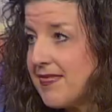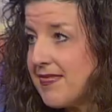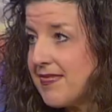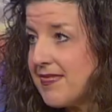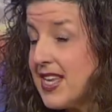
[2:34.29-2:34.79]
to
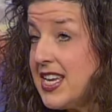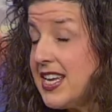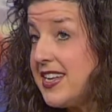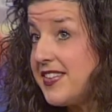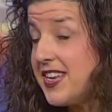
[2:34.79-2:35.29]
pay
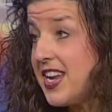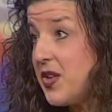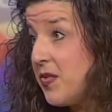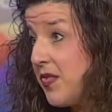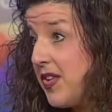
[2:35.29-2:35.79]
$11. It's an
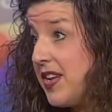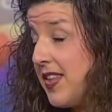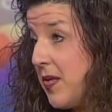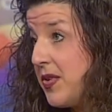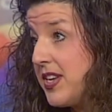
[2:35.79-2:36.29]
annual fee,
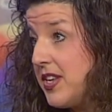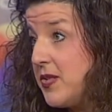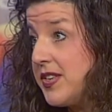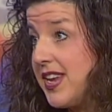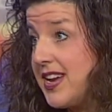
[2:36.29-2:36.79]
and that will get
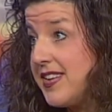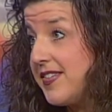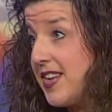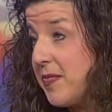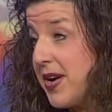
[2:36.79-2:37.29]
you into any
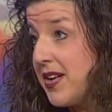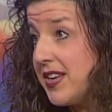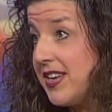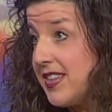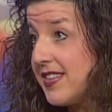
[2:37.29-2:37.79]
state
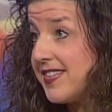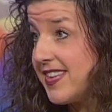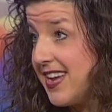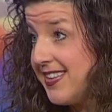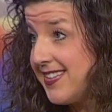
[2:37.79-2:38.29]
park in the
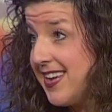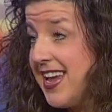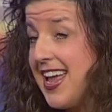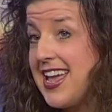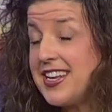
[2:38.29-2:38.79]
state.
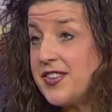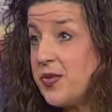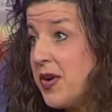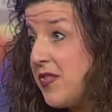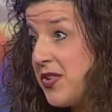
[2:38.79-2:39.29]
And it's
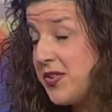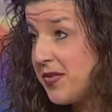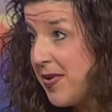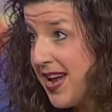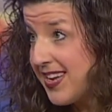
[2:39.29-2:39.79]
whoever you
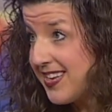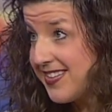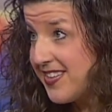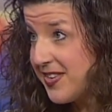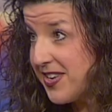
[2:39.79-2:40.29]
can pack
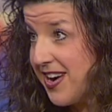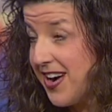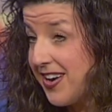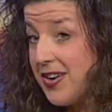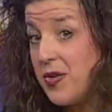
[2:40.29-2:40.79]
into your
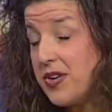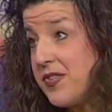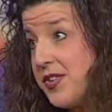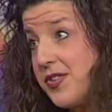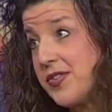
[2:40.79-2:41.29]
car, or
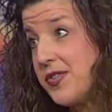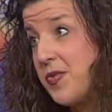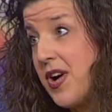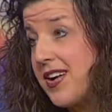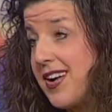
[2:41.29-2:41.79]
if you choose to
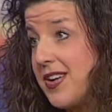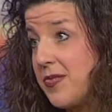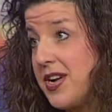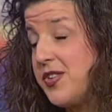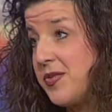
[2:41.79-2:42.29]
walk on
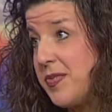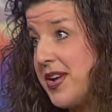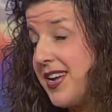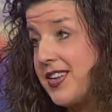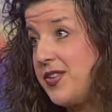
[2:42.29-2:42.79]
or ride your
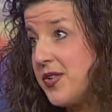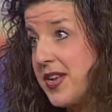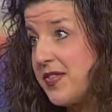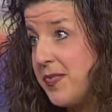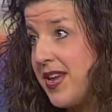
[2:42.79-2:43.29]
bike on, you
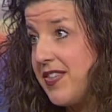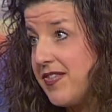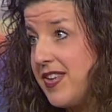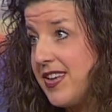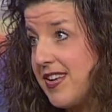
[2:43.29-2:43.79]
don't have to pay the
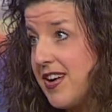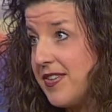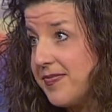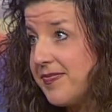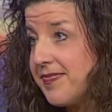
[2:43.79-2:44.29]
fee at
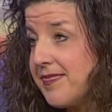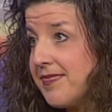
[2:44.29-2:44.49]
all. Wow,